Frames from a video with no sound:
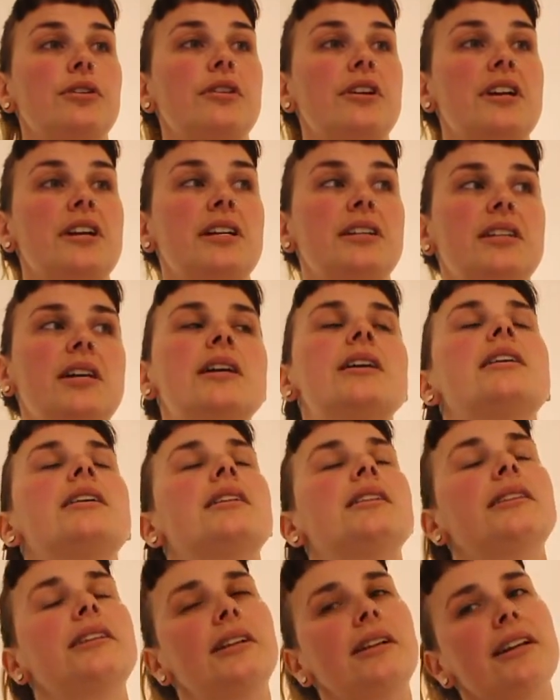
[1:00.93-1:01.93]
great,
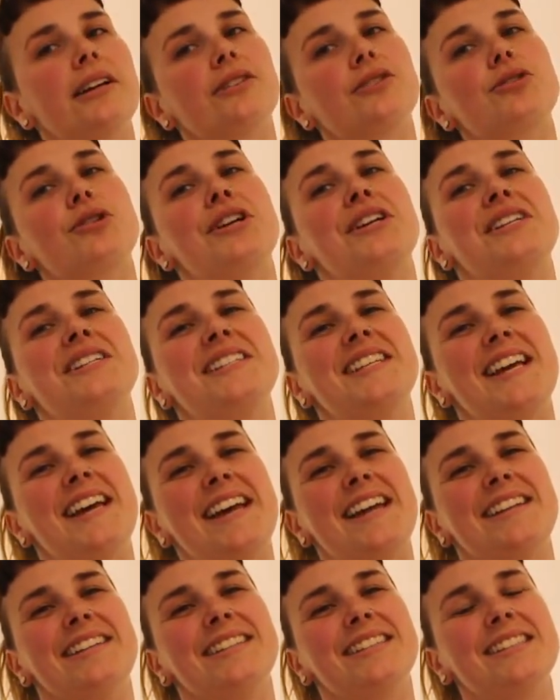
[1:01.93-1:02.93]
a little extra
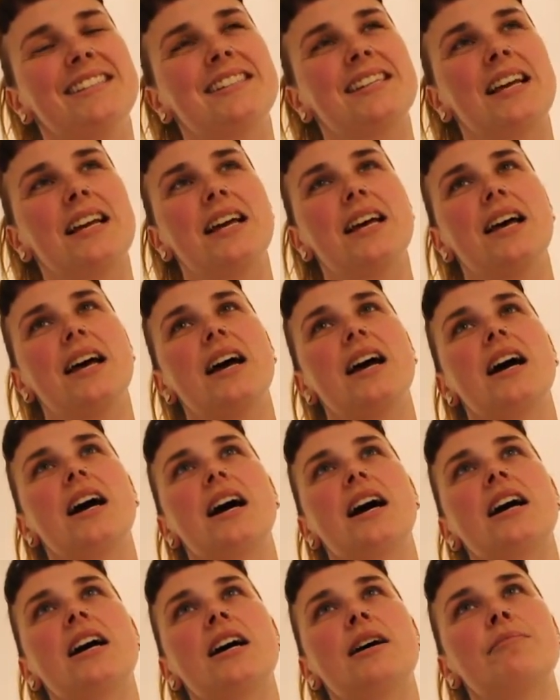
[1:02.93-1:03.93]
intense.
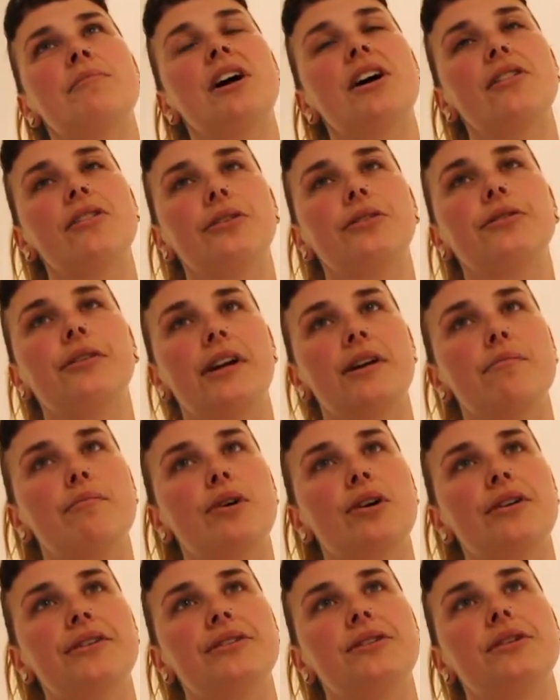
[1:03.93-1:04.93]
Other great
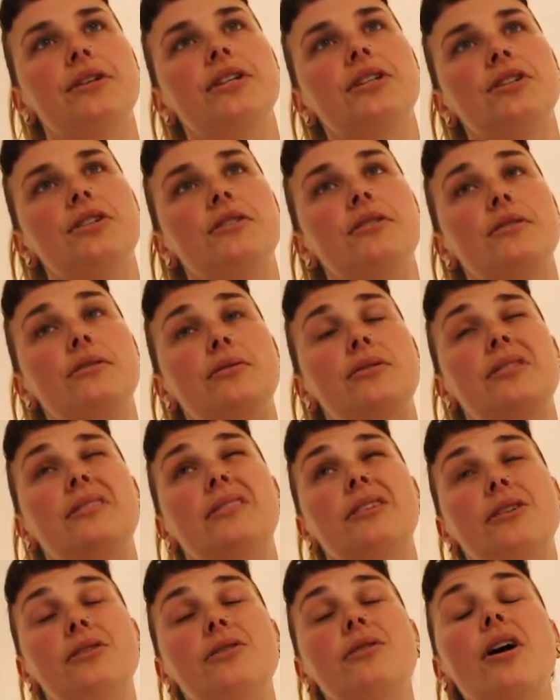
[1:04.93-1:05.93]
balls you can use,
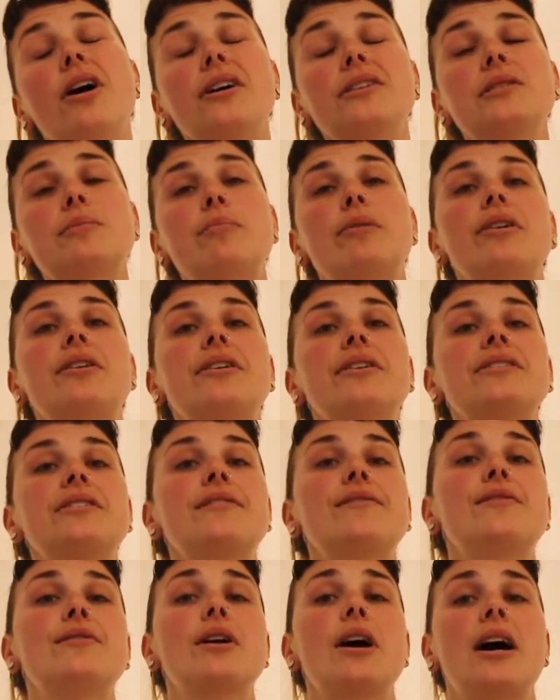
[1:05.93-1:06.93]
lacrosse balls
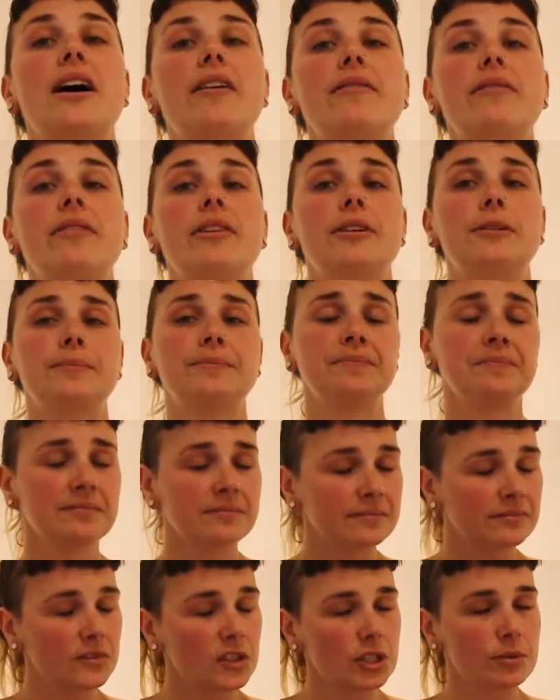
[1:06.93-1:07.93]
if you have them.
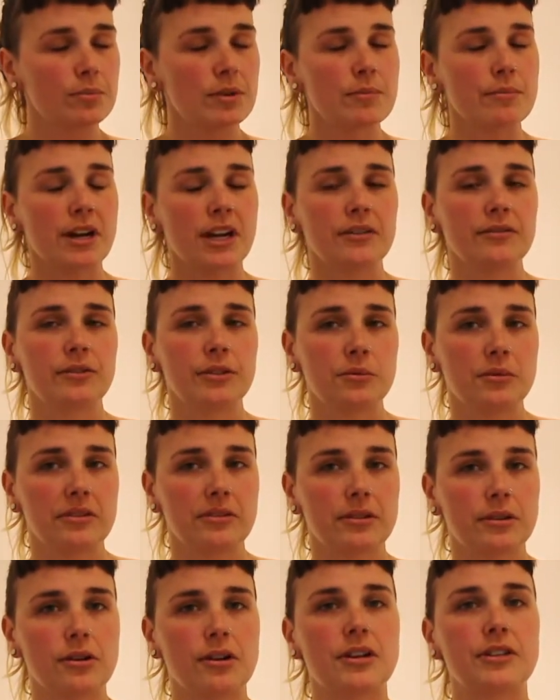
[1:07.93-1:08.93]
Just be mindful with
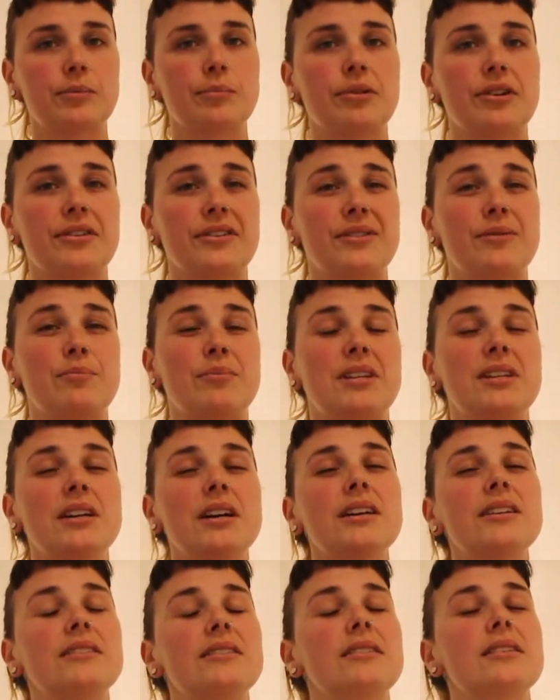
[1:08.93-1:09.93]
lacrosse balls
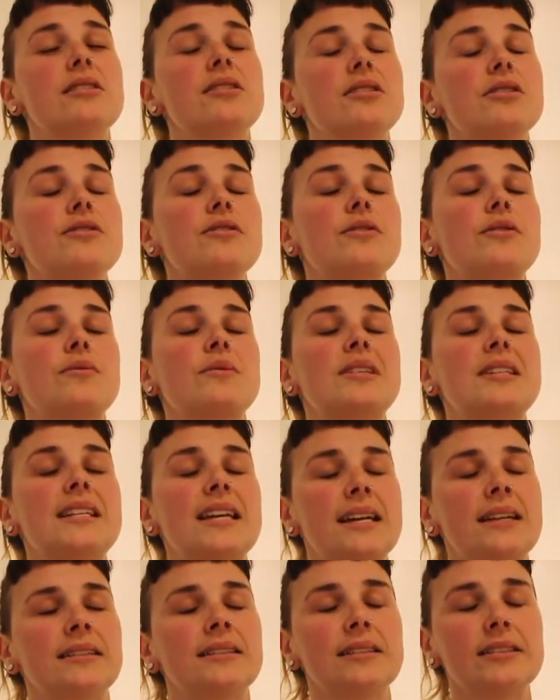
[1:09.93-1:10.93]
because they are so
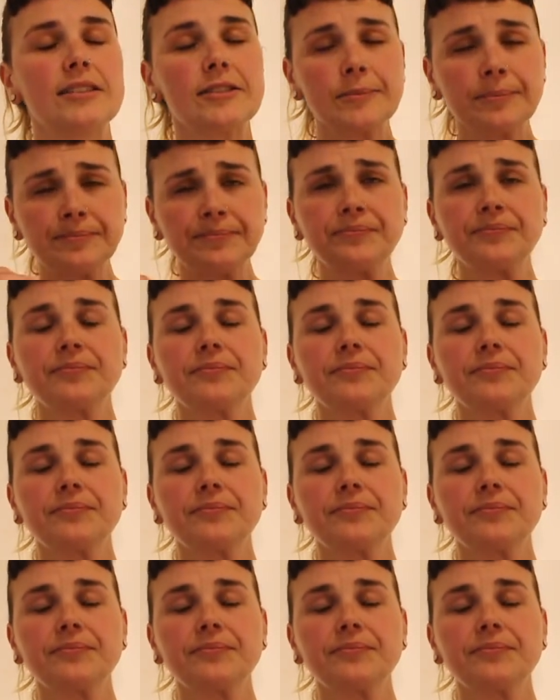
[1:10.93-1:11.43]
dense.